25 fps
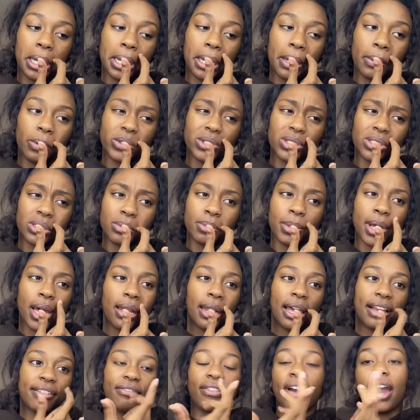which is about
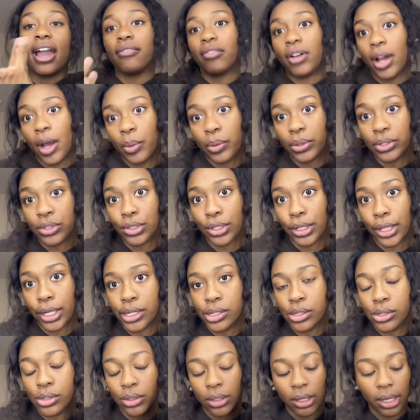like 5 hours
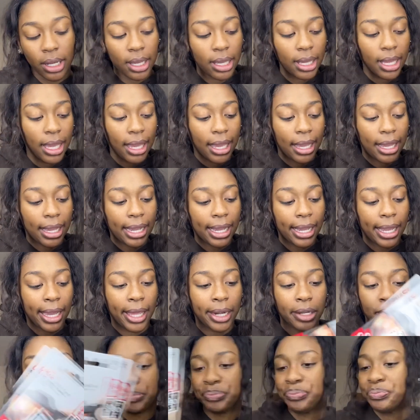long,
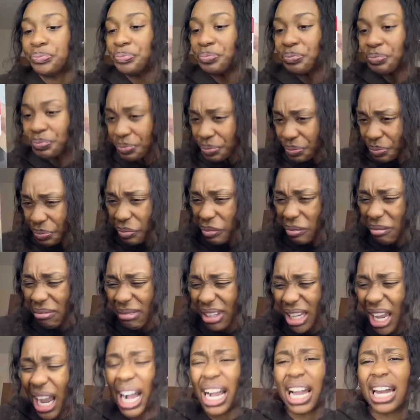and
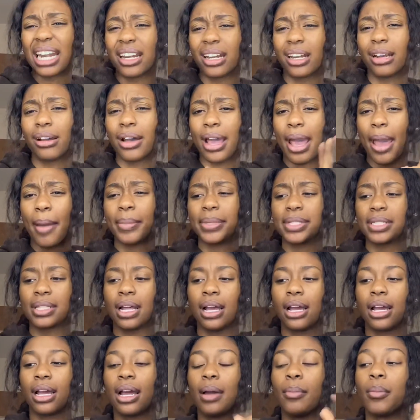I got it on
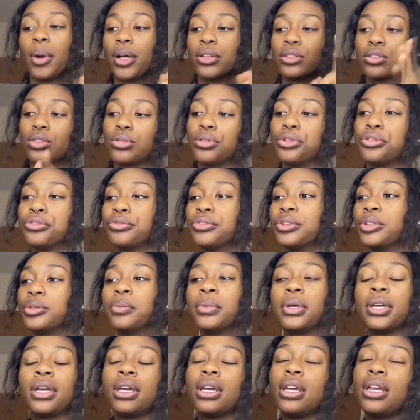Amazon. I bought two of them.
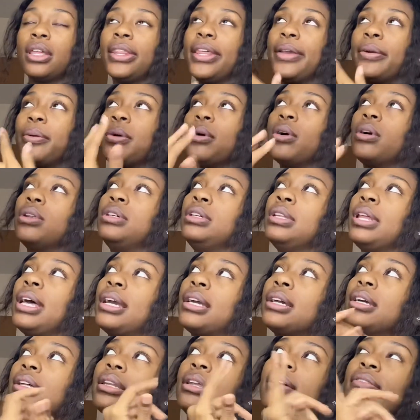They were only like
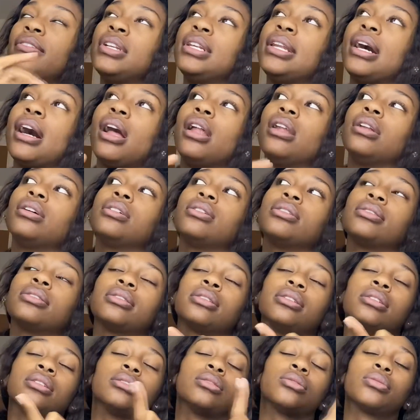
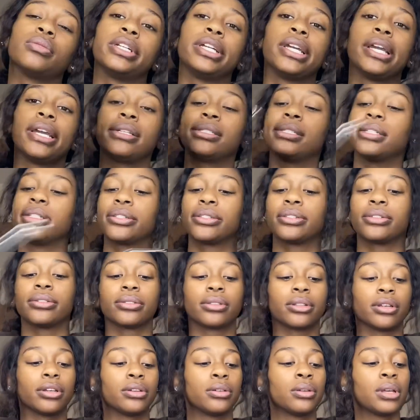$11.28 or
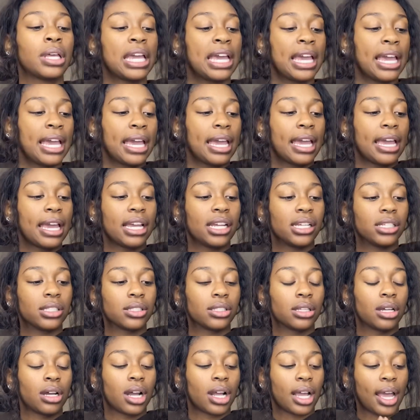so. And
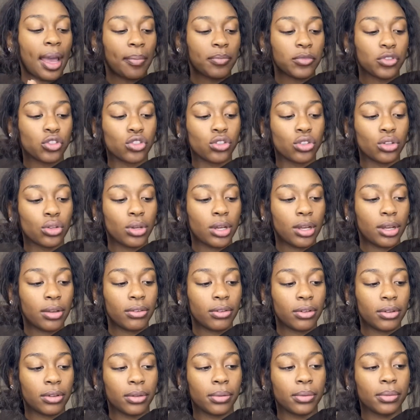so I got me two of
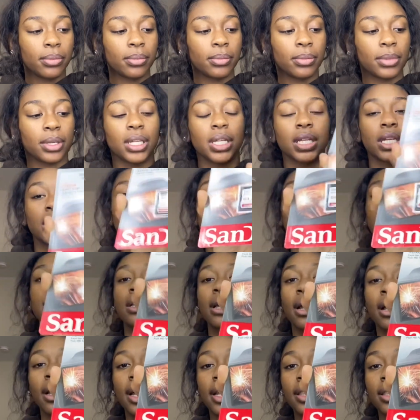them, and
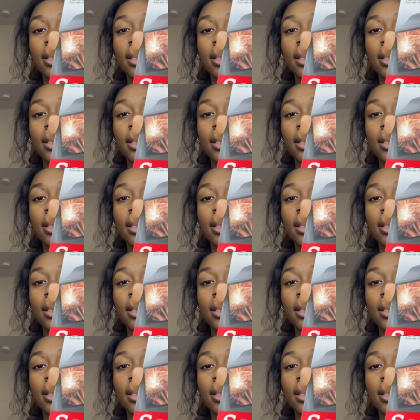I got